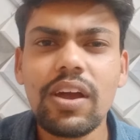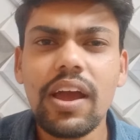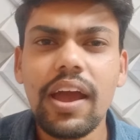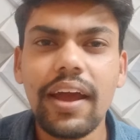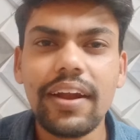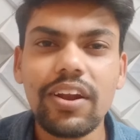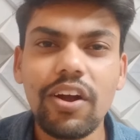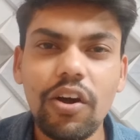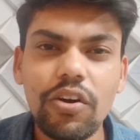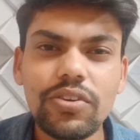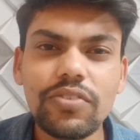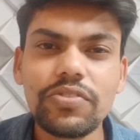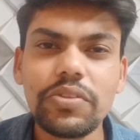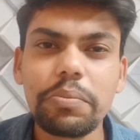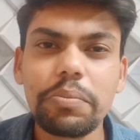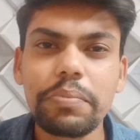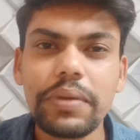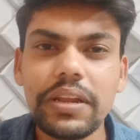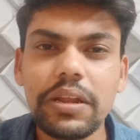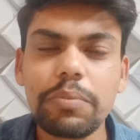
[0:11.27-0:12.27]
and out of
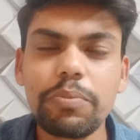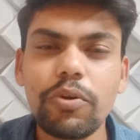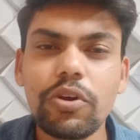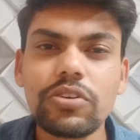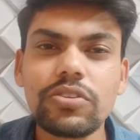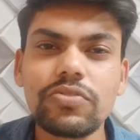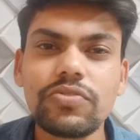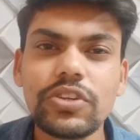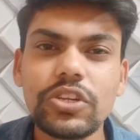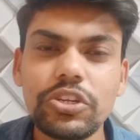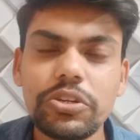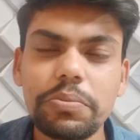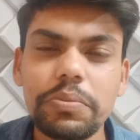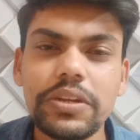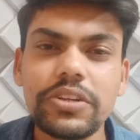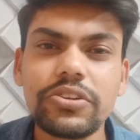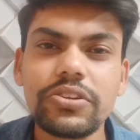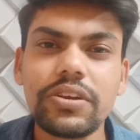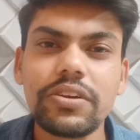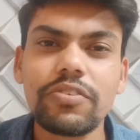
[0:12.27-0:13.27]
the many points which she
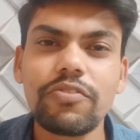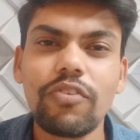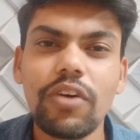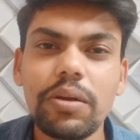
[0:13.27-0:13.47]
mentioned,